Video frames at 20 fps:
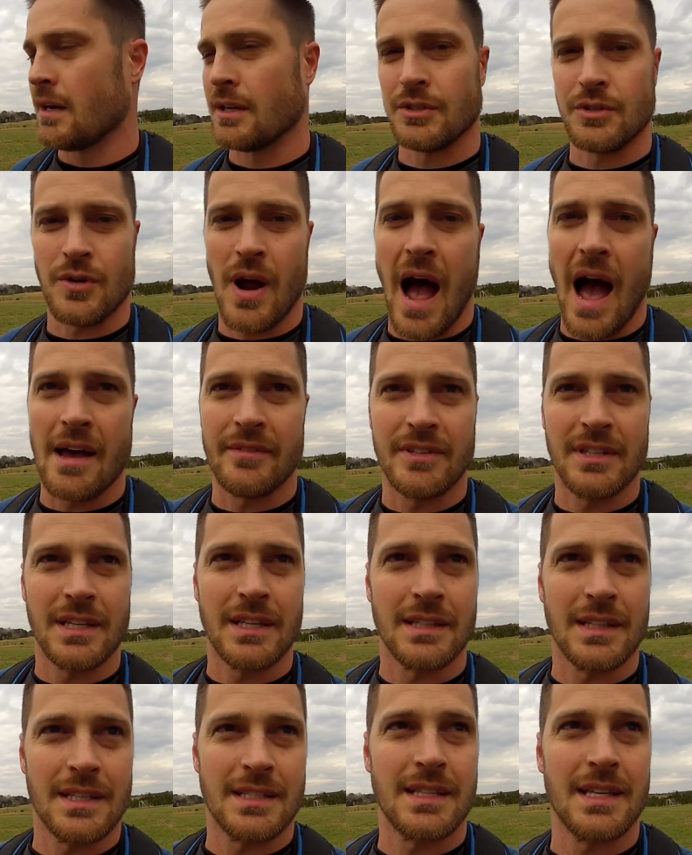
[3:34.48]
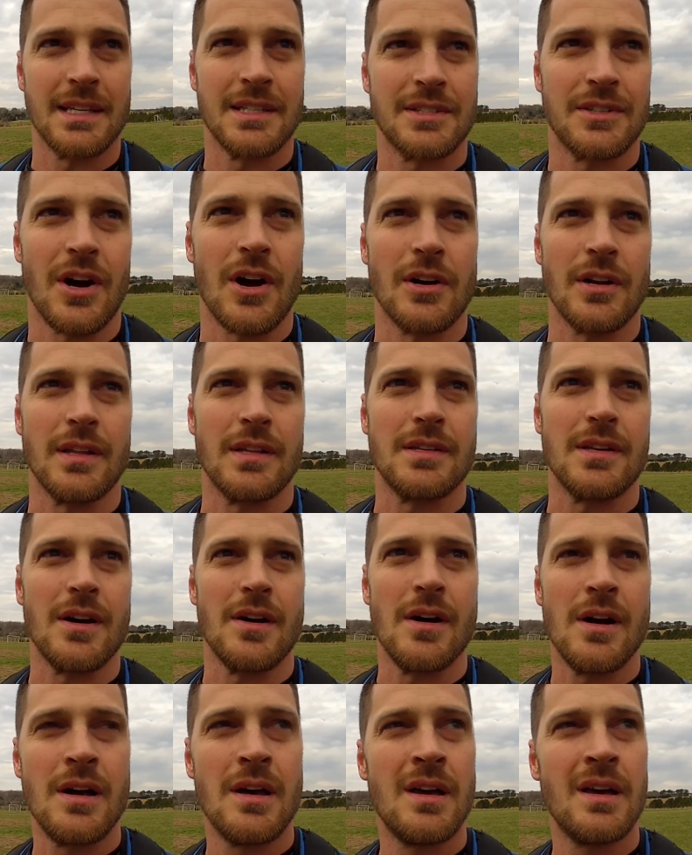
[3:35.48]
drive to get this thing started.
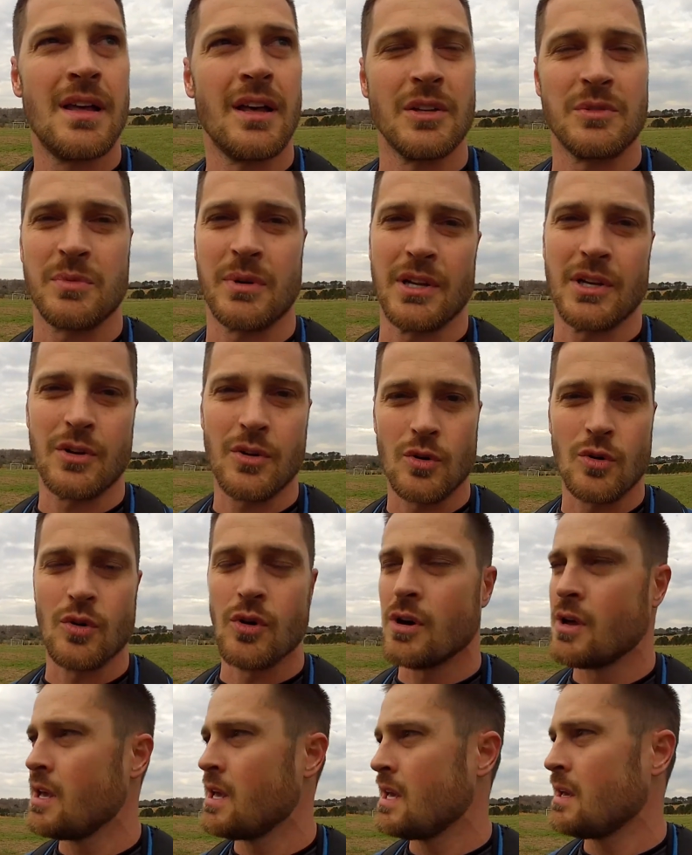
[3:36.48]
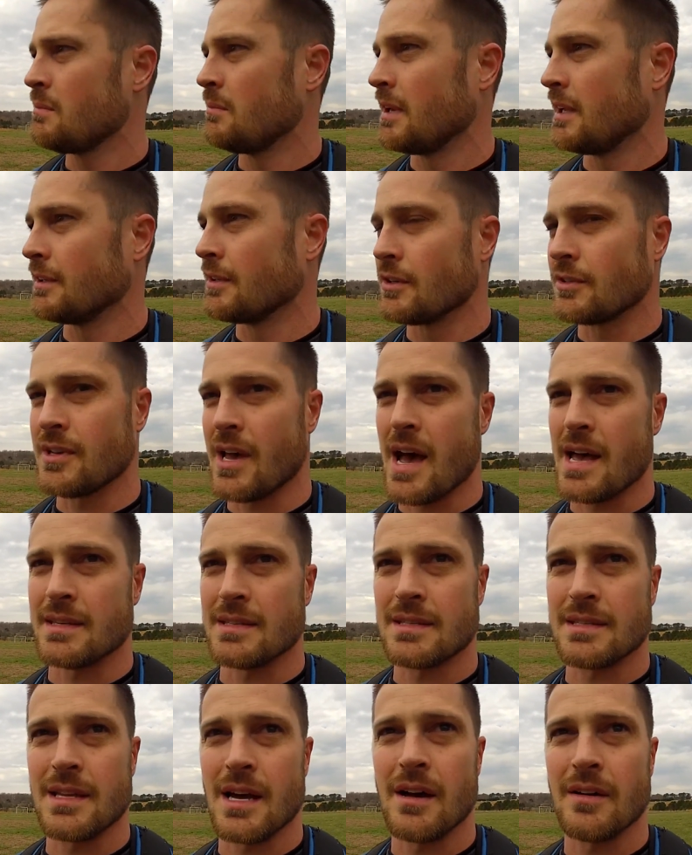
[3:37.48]
So that was pretty cool meeting those guys
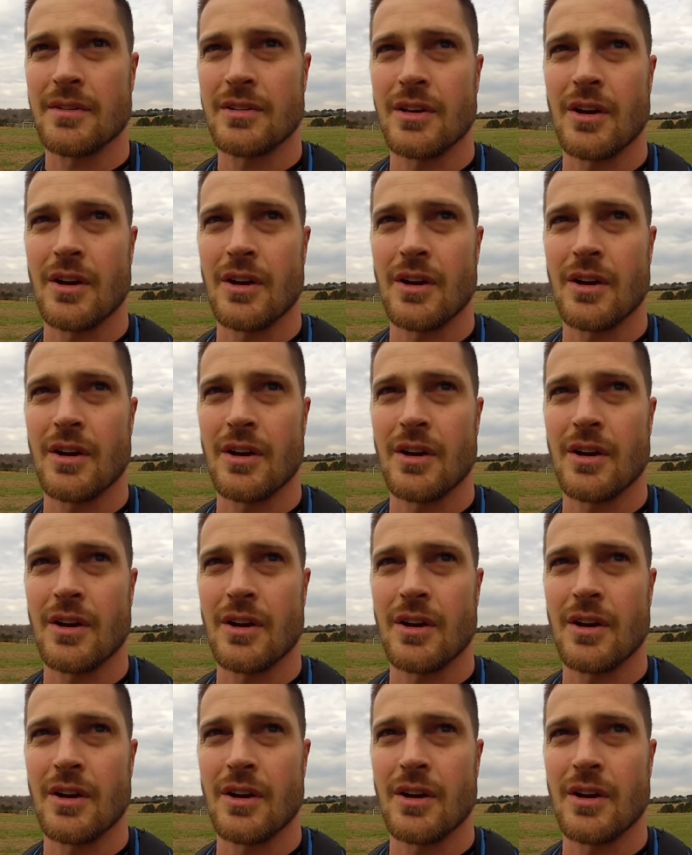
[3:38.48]
and stuff.